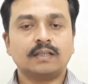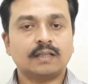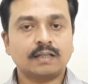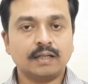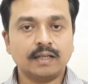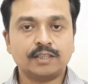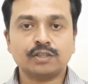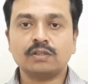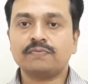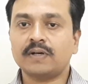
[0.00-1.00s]
A
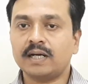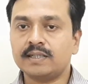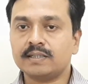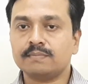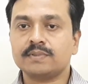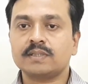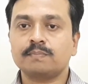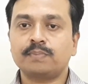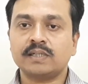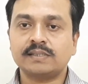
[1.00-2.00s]
collection of items
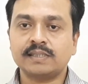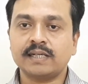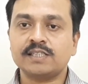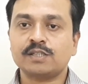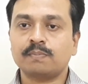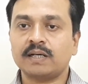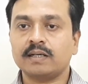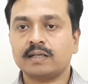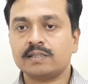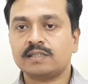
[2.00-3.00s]
purchased by a
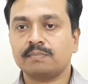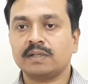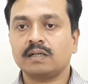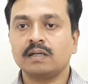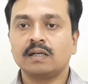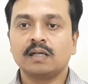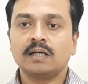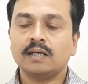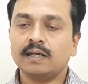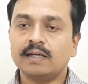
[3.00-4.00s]
customer
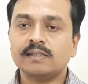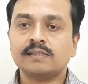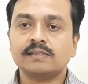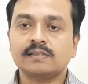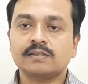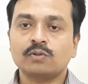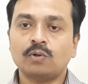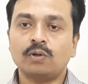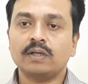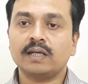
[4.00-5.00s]
is
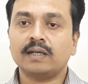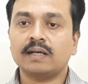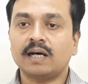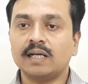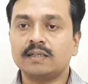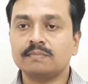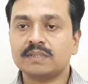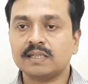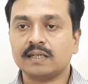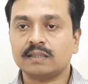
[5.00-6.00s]
called an item
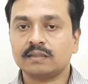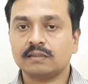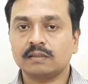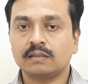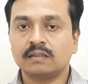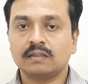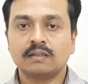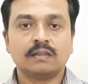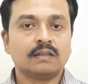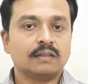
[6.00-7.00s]
set.
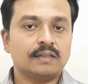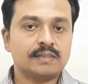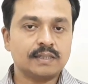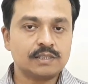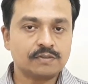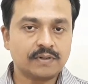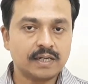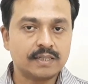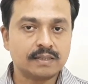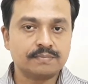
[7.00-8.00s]
The set of
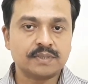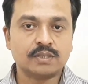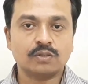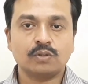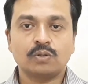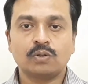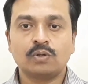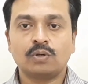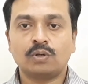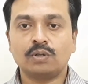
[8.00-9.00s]
items
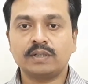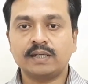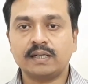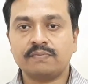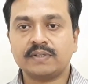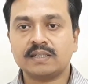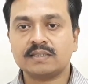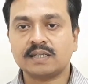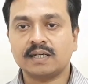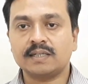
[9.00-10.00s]
on the left hand
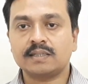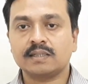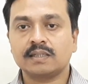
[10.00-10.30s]
side